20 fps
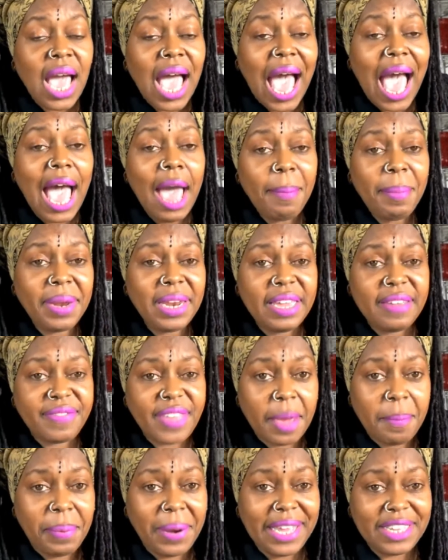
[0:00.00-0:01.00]
I believe
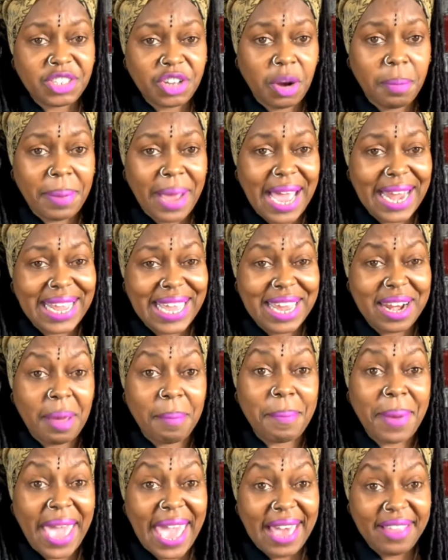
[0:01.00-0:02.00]
they placed her body in a
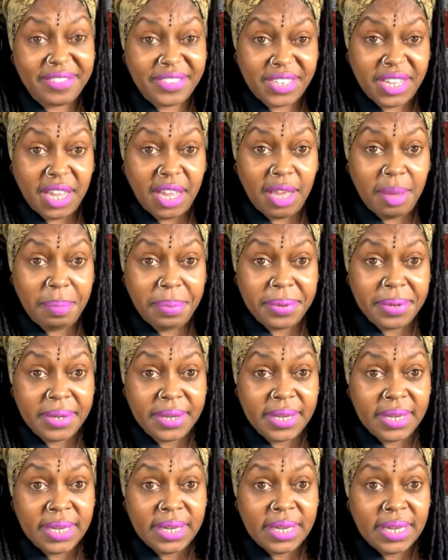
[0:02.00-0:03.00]
bathtub
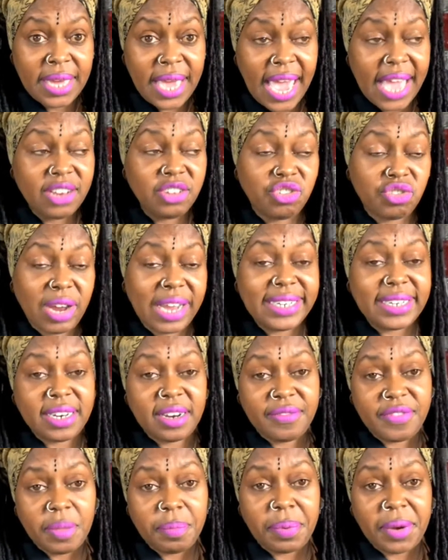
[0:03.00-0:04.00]
and drained it
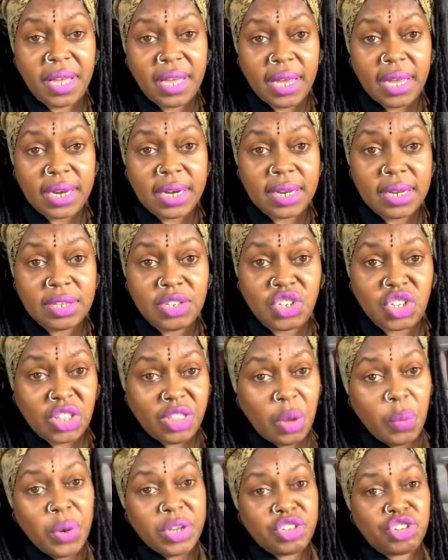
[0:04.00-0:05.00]
of the blood. So
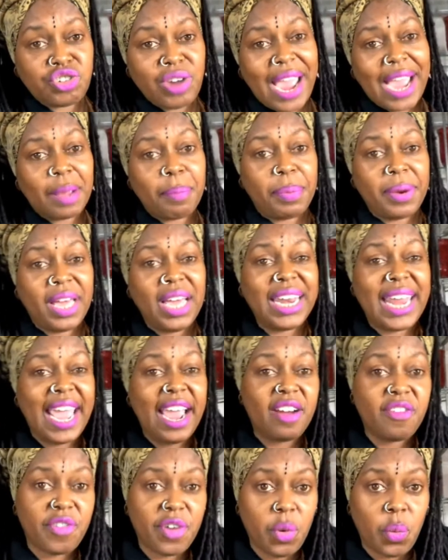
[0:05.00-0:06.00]
they wouldn't track blood
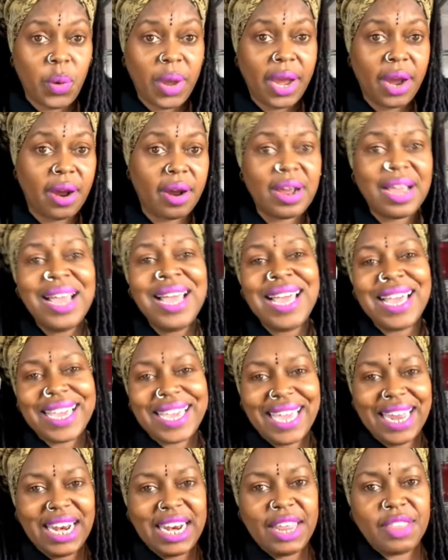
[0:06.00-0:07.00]
everywhere,
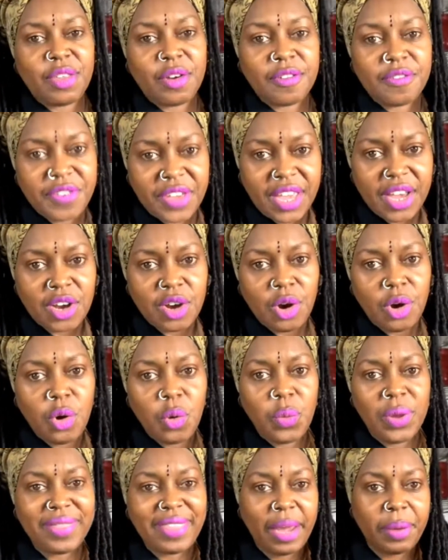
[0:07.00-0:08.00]
get it in their
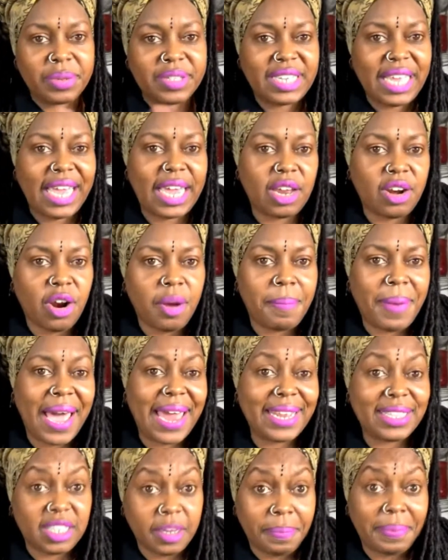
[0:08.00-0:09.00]
vehicle when they were taking her
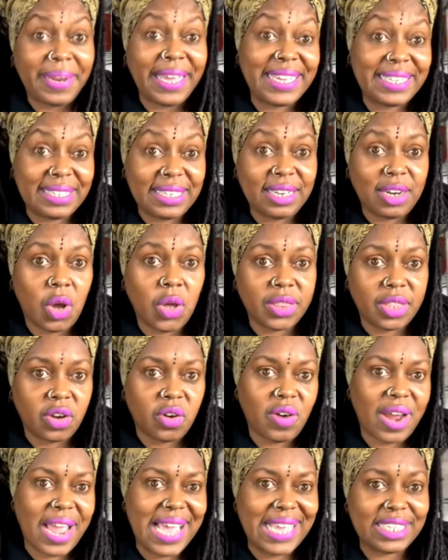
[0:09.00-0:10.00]
body to place it on the
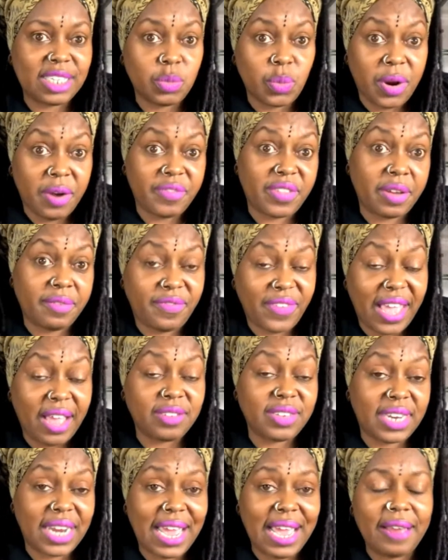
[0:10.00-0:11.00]
grass, wherever they
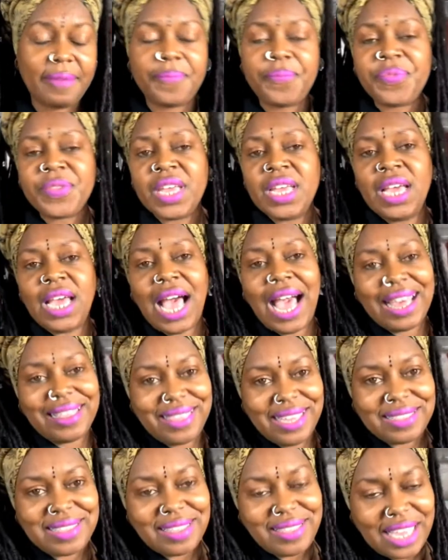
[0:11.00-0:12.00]
found it at. I
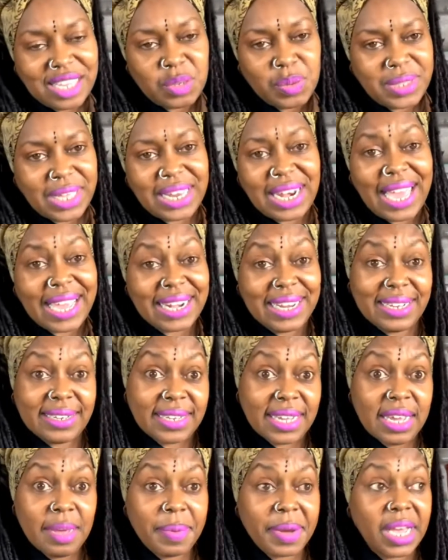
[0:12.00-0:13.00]
think that that's what they likely
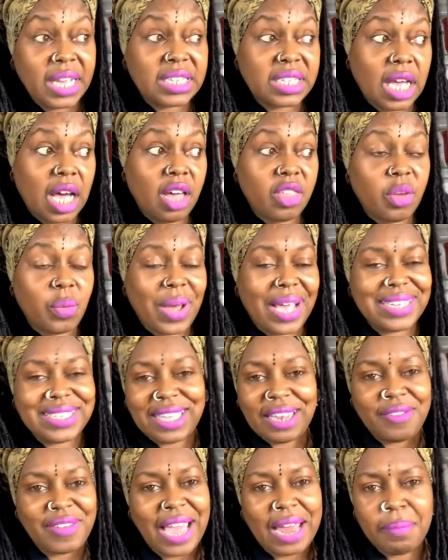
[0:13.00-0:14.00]
did, because otherwise
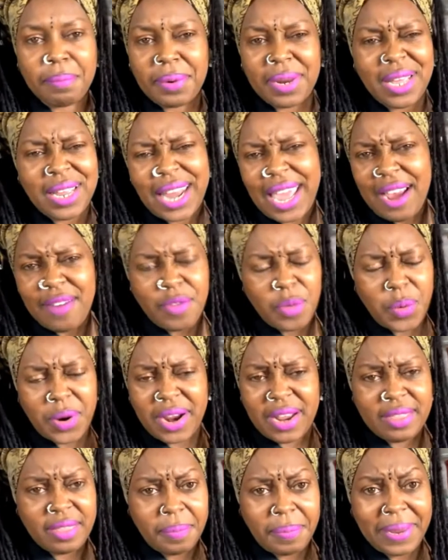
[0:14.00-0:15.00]
they'd have gotten blood
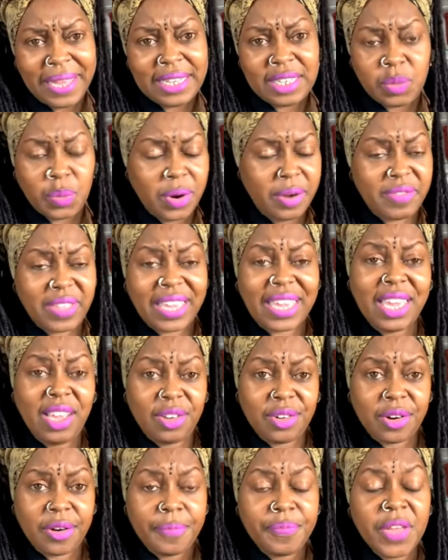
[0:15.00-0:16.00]
everywhere in the place wherever they
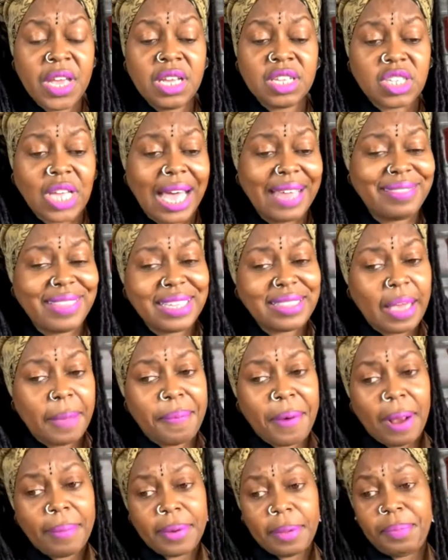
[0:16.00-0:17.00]
killed her. So I think they
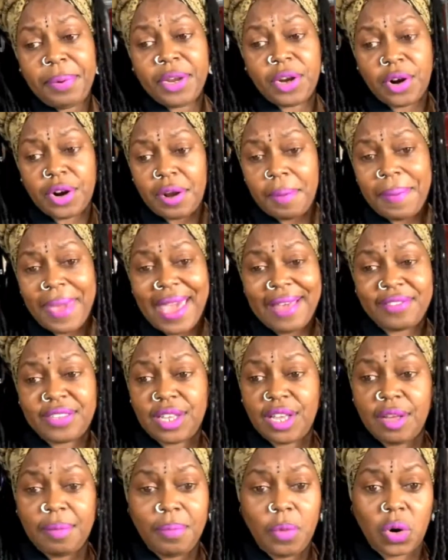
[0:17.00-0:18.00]
probably put her in a
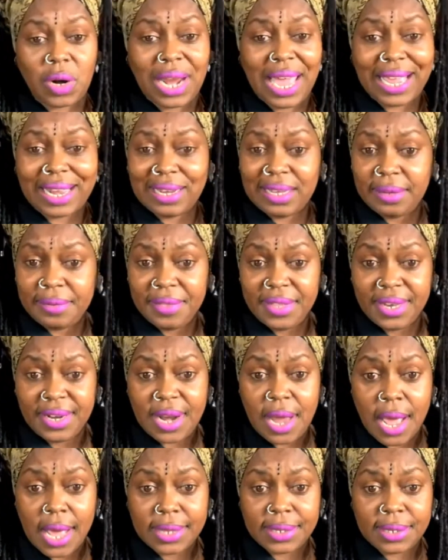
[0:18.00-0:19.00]
bathtub, more likely than
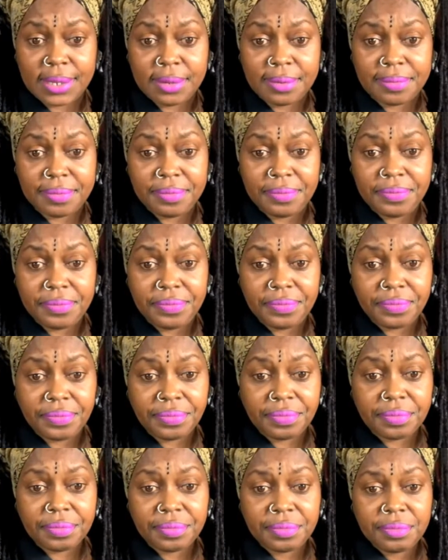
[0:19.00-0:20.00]
not.
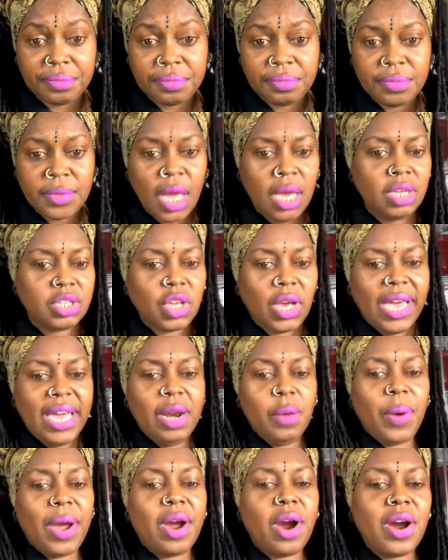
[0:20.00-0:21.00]
So
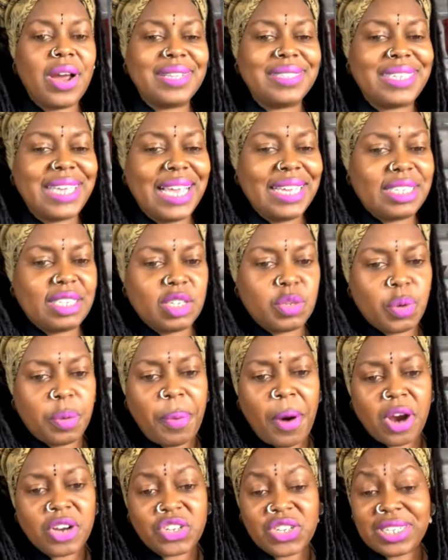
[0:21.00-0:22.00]
anyway, her intestines were
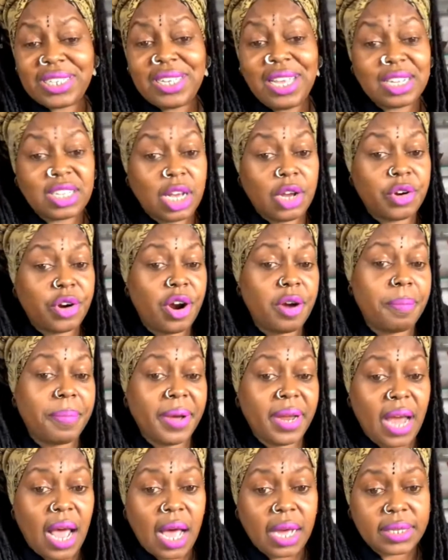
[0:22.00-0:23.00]
partially tucked under her
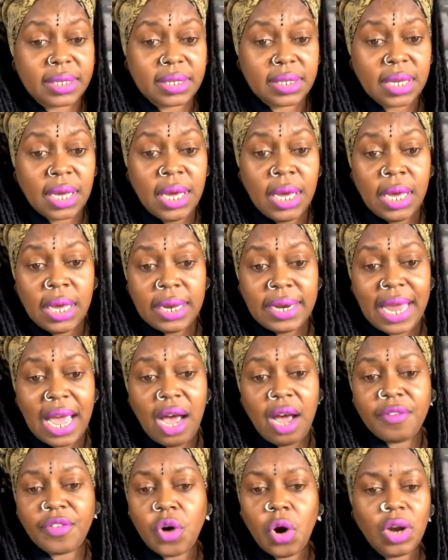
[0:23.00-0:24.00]
buttocks.
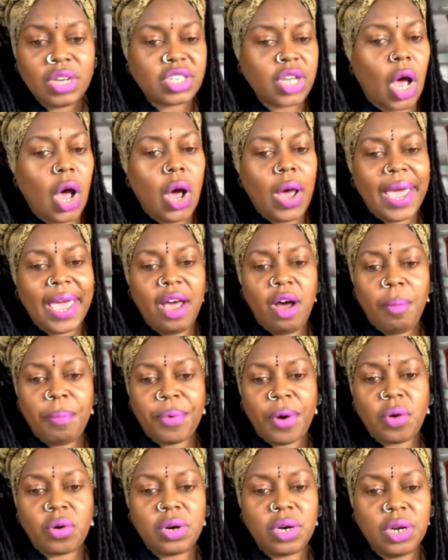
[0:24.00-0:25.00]
Now, of course, all hell
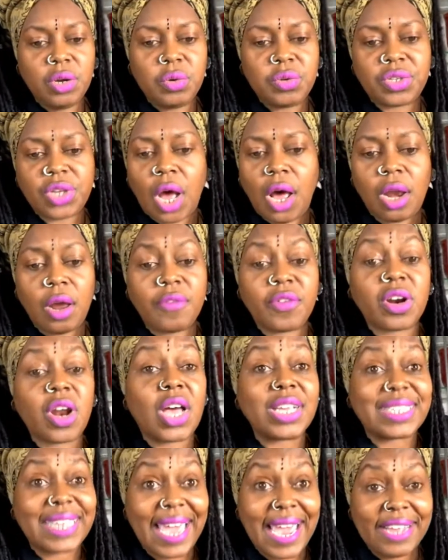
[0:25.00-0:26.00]
broke loose all over
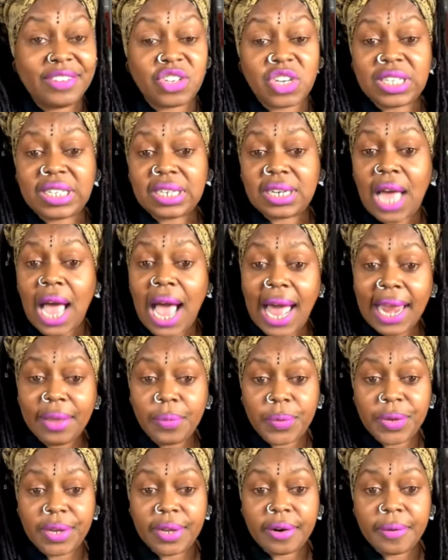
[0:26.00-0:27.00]
Los Angeles and
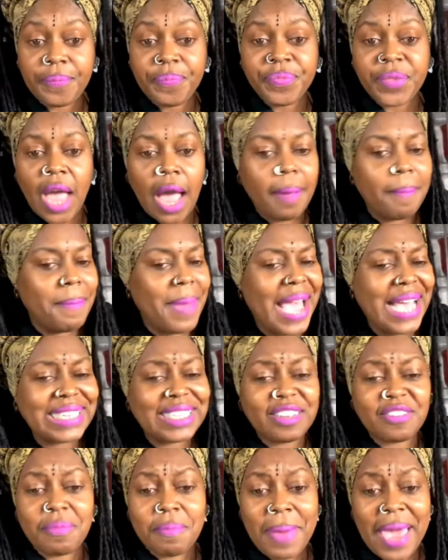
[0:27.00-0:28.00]
Hollywood. A
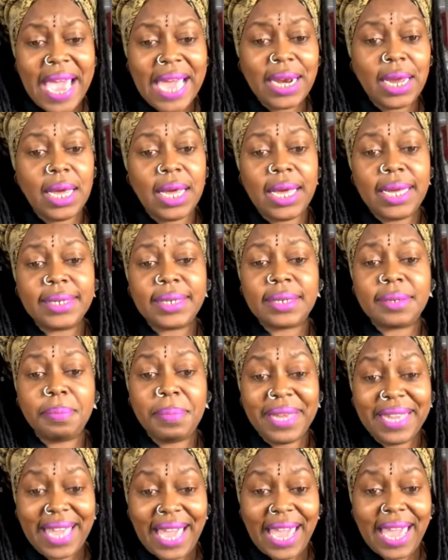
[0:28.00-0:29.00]
massive manhunt
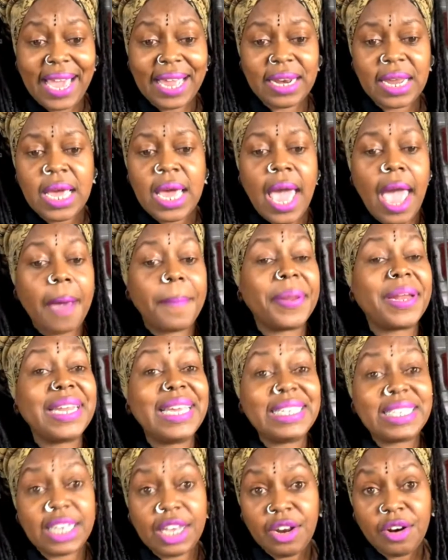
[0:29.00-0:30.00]
began, and
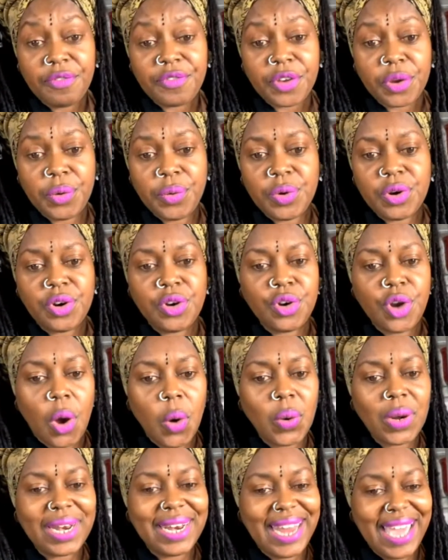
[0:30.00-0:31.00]
police interviewed
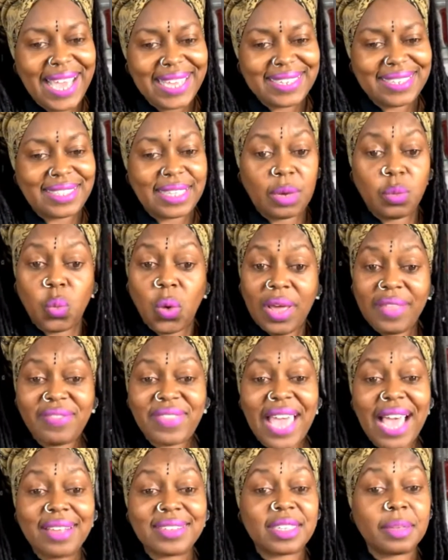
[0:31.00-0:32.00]
no less than
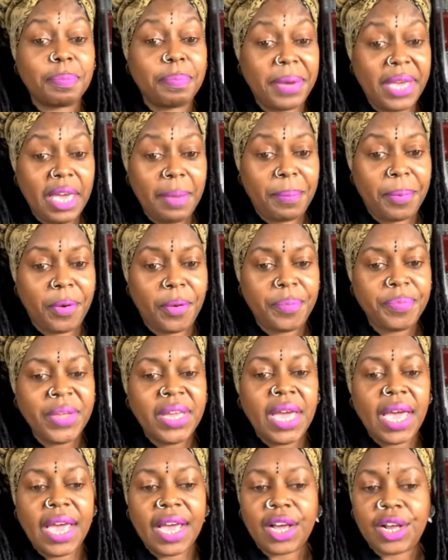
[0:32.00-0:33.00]
1,000 people,
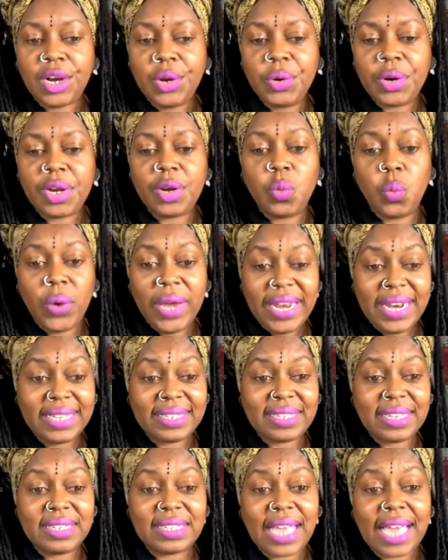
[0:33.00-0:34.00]
including
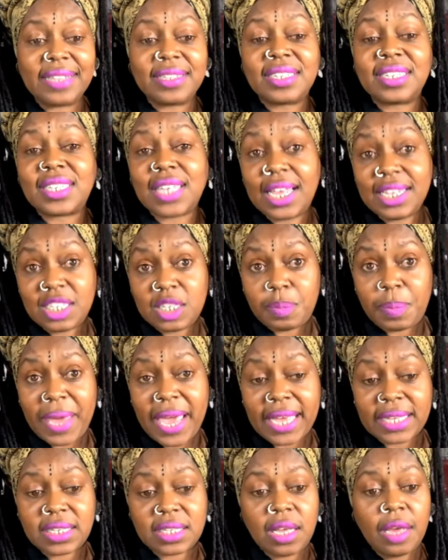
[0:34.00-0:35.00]
witnesses and
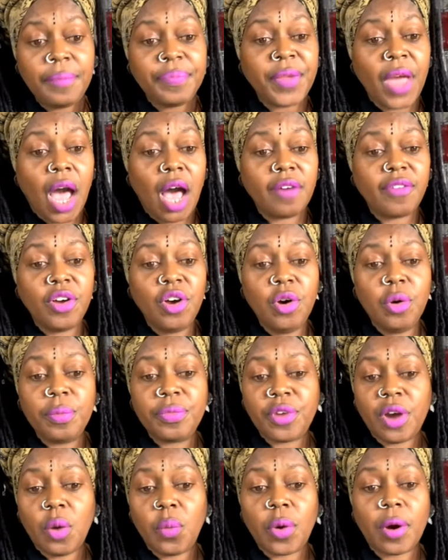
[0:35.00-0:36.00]
suspects, of whom
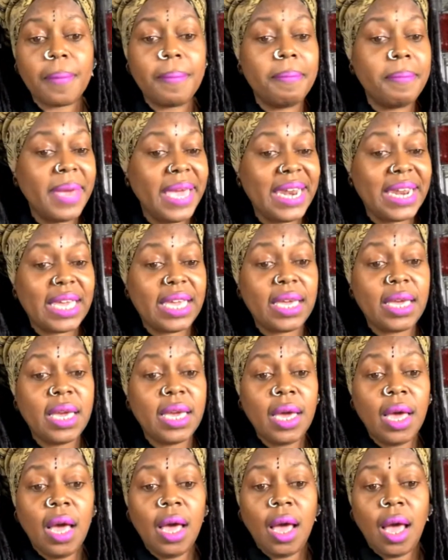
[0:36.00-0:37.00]
there were many,
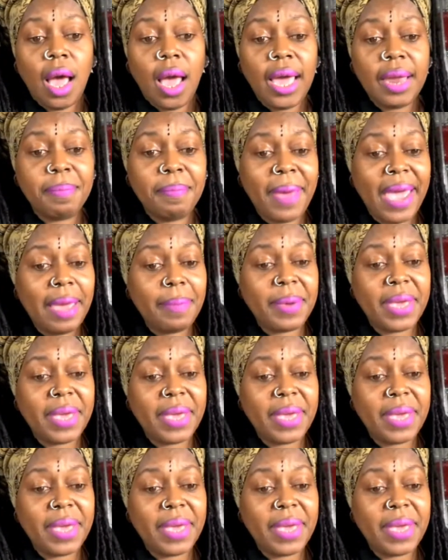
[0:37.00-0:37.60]
and